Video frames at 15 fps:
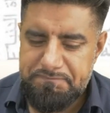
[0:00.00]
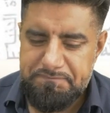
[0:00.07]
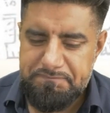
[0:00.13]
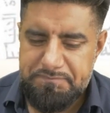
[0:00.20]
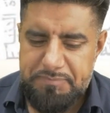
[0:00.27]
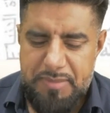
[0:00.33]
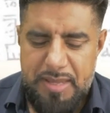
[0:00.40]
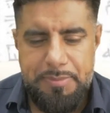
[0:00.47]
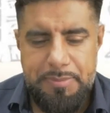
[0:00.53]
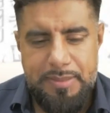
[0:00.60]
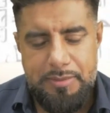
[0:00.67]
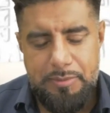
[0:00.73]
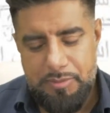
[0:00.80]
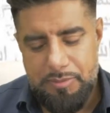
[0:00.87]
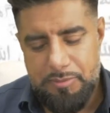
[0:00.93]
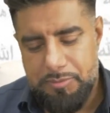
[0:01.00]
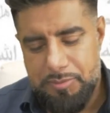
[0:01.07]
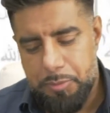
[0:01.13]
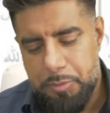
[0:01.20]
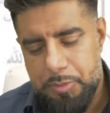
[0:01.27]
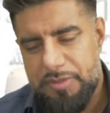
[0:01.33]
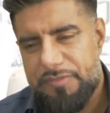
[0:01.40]
maybe
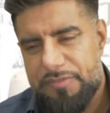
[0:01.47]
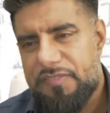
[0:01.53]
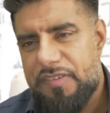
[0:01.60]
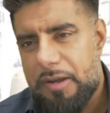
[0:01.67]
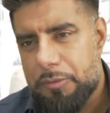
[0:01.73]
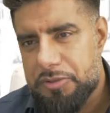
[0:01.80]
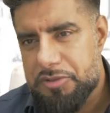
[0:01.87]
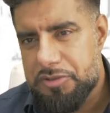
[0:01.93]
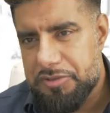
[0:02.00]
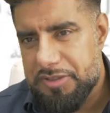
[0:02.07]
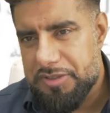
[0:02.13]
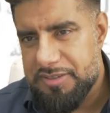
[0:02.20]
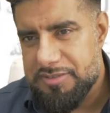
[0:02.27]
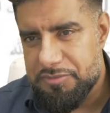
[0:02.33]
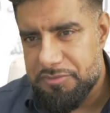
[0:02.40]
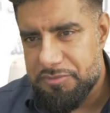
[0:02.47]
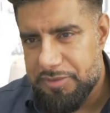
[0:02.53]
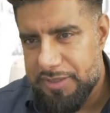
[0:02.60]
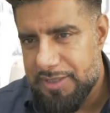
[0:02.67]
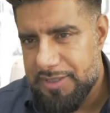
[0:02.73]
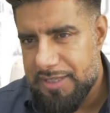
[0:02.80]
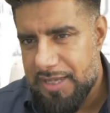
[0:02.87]
the word founder isn't
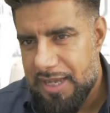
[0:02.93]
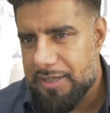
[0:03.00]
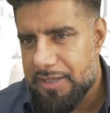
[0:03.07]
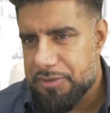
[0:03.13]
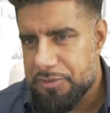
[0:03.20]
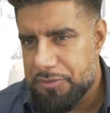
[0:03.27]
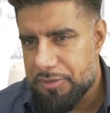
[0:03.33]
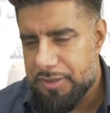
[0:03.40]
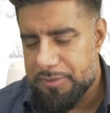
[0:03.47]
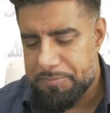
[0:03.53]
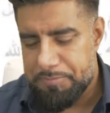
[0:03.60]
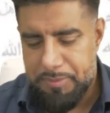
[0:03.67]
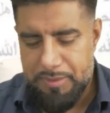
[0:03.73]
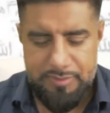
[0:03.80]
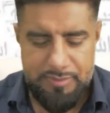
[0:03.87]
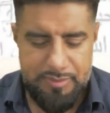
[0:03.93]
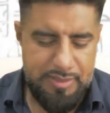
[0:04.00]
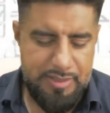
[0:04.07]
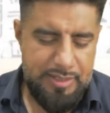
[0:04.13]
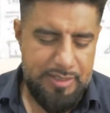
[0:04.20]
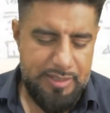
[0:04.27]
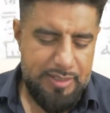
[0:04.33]
really accurate, but
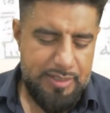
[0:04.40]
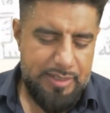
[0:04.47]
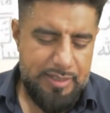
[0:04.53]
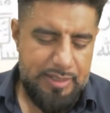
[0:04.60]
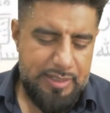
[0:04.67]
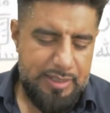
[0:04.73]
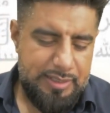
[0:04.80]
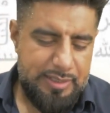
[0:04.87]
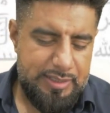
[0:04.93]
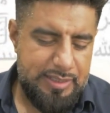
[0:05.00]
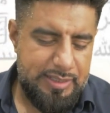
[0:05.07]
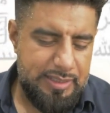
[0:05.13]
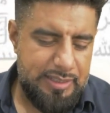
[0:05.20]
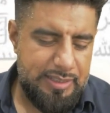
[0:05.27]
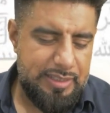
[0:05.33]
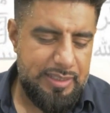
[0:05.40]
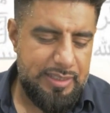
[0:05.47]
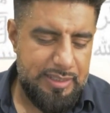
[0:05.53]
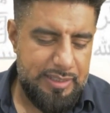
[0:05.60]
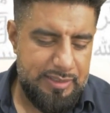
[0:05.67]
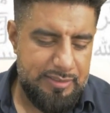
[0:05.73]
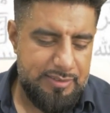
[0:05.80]
he
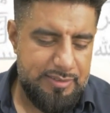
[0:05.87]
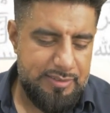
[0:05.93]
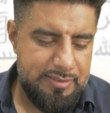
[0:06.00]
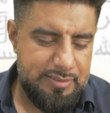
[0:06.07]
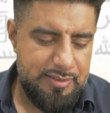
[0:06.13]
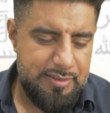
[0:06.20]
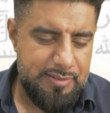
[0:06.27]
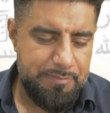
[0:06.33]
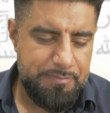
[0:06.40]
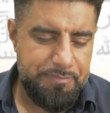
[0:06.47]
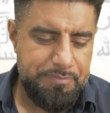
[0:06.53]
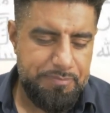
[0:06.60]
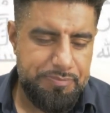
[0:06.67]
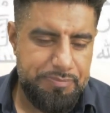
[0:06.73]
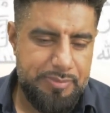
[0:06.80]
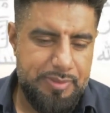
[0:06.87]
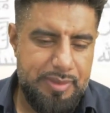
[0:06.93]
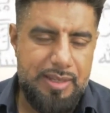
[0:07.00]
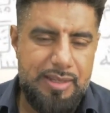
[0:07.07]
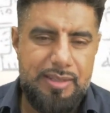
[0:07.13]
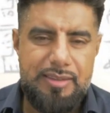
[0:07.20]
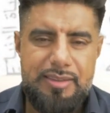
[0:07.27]
is
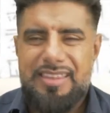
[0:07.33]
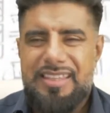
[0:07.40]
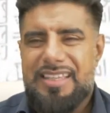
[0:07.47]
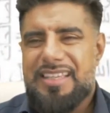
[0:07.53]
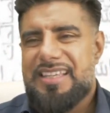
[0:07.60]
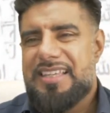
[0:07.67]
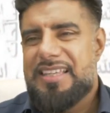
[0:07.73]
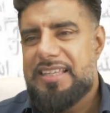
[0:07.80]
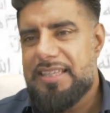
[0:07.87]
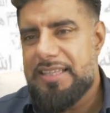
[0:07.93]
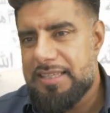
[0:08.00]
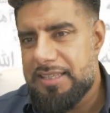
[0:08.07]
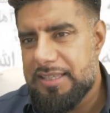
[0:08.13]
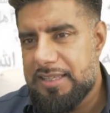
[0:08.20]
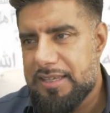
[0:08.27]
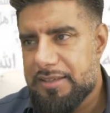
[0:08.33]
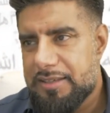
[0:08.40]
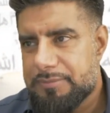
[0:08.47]
the key